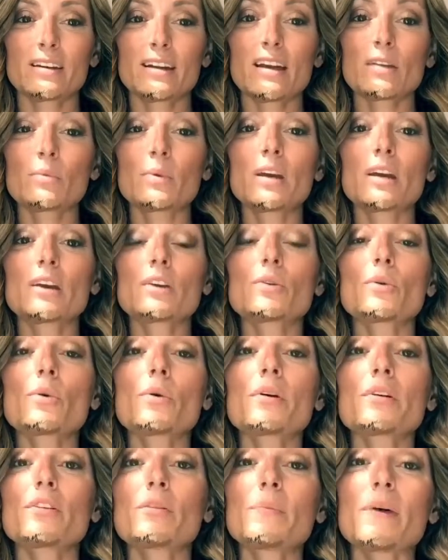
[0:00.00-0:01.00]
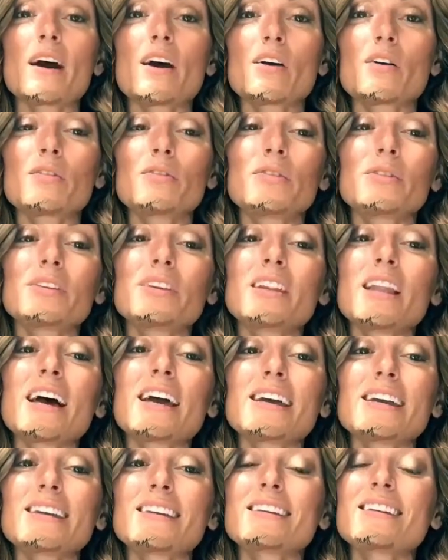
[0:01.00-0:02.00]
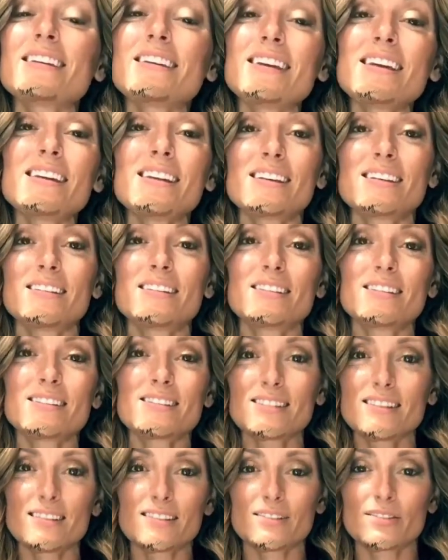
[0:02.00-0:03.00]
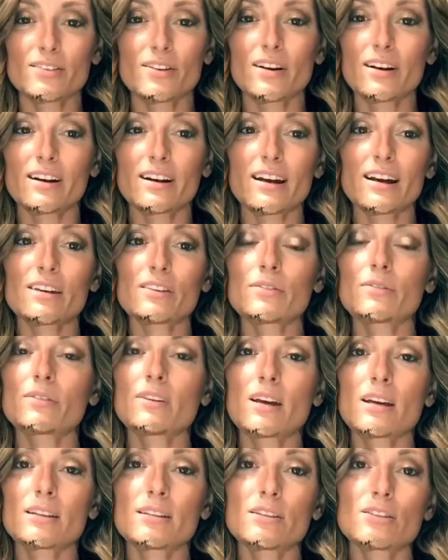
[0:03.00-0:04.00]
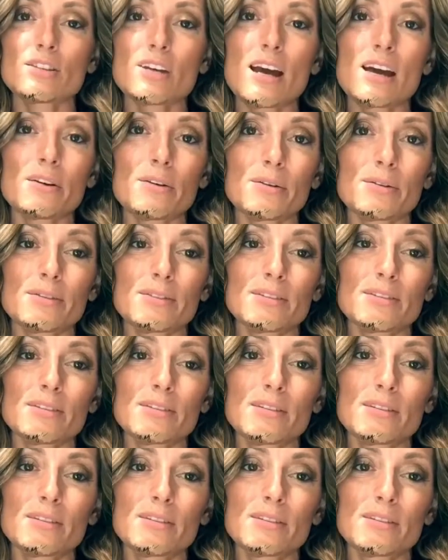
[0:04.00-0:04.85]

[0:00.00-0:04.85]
and we ignore the powerful light needed to see the dark and create the shadows.